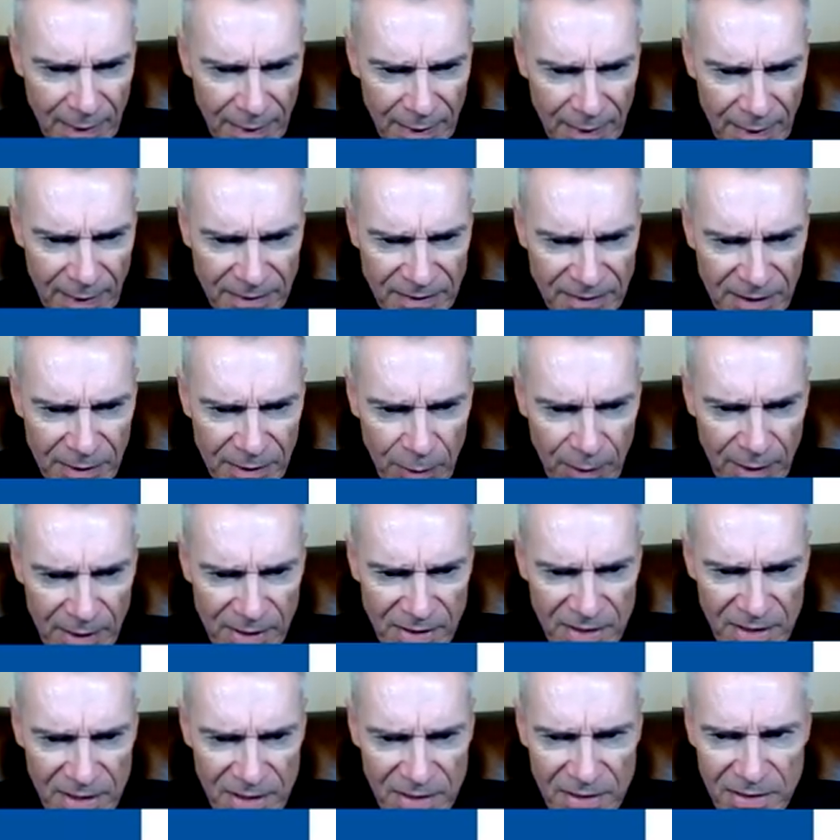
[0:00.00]
Uh, let's see what
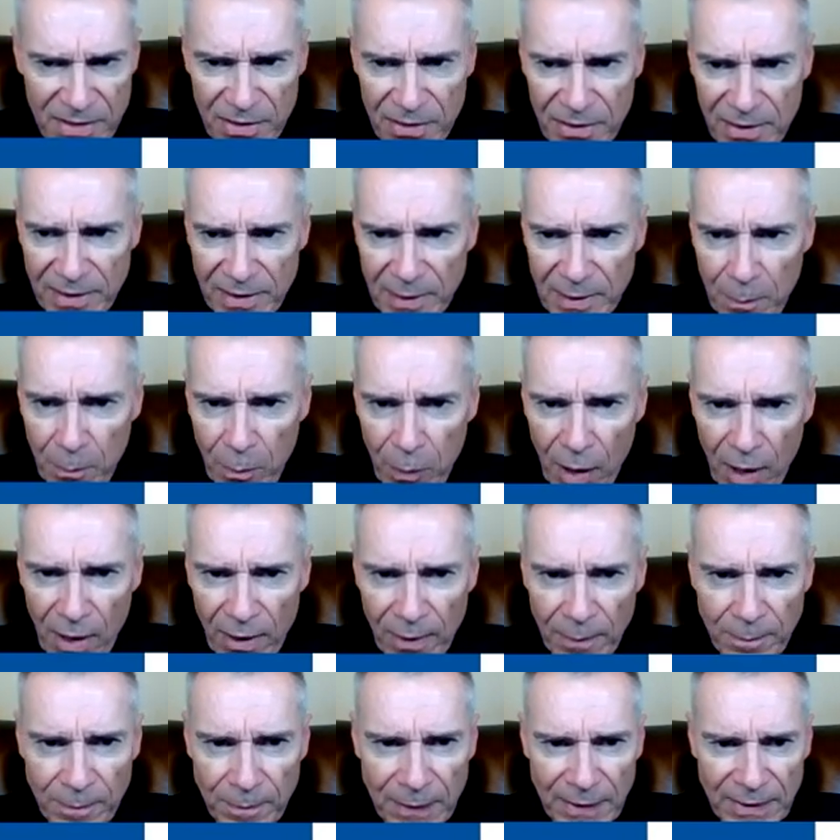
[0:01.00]
it says here at the
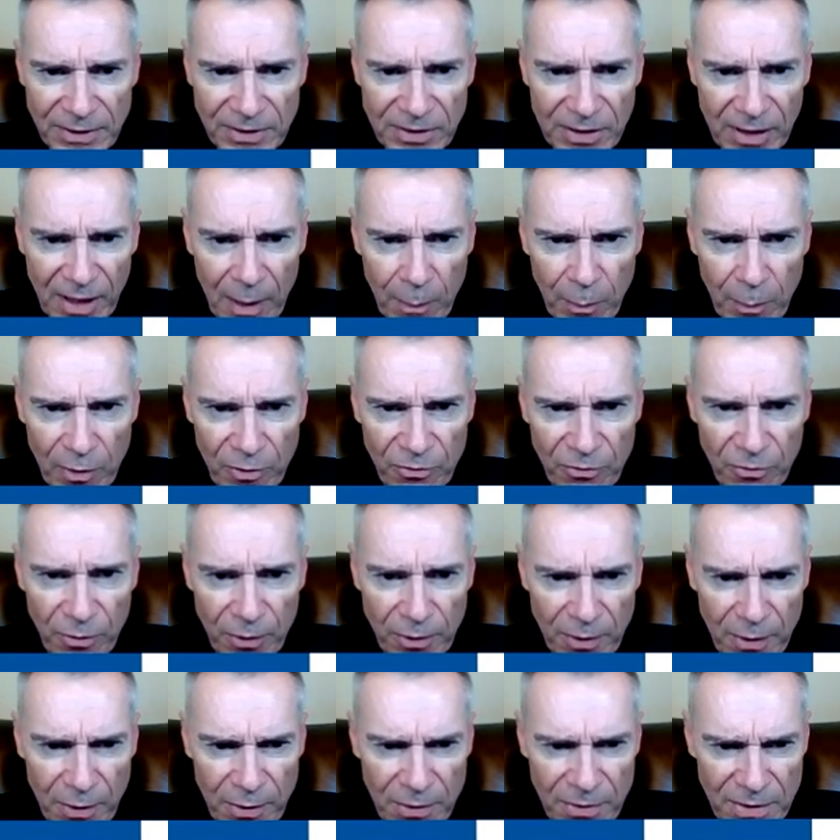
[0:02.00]
bottom. There's a couple of
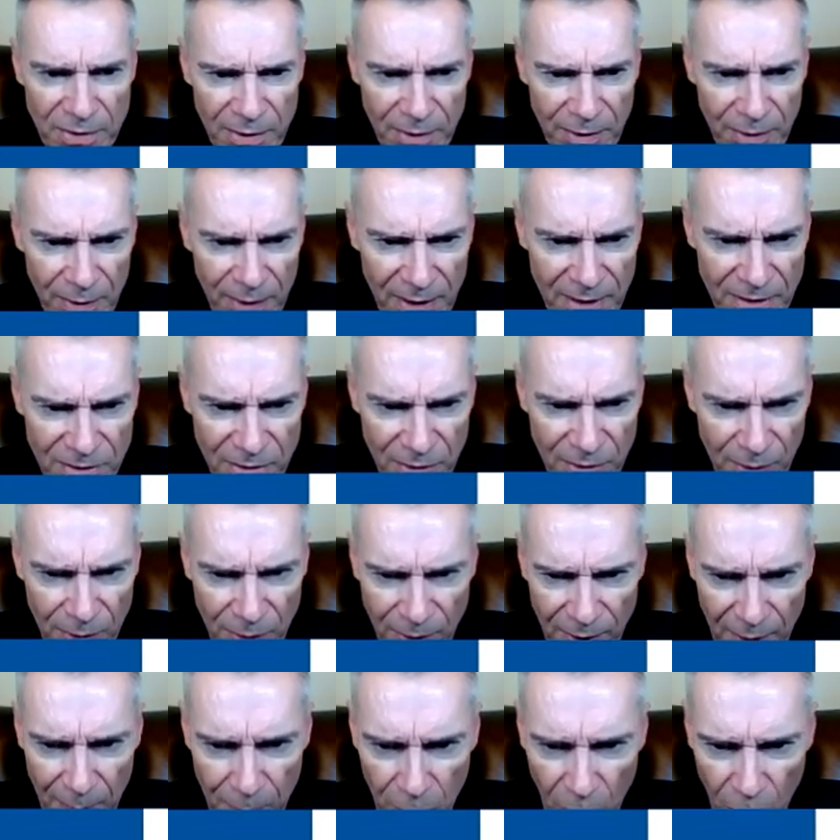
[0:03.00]
footnotes here, right?
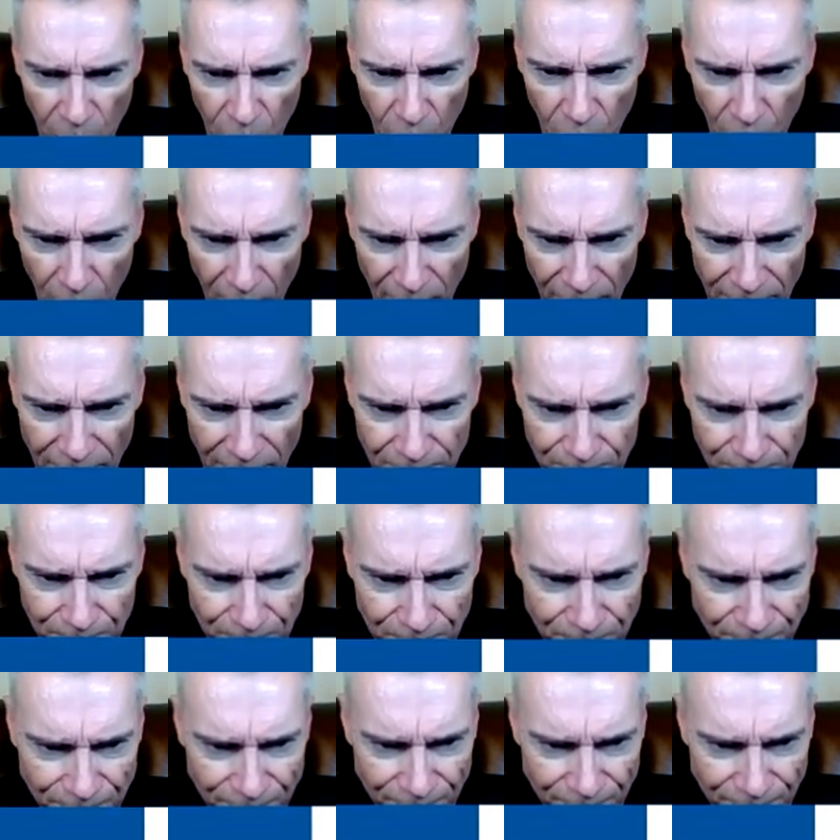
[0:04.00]
So number one,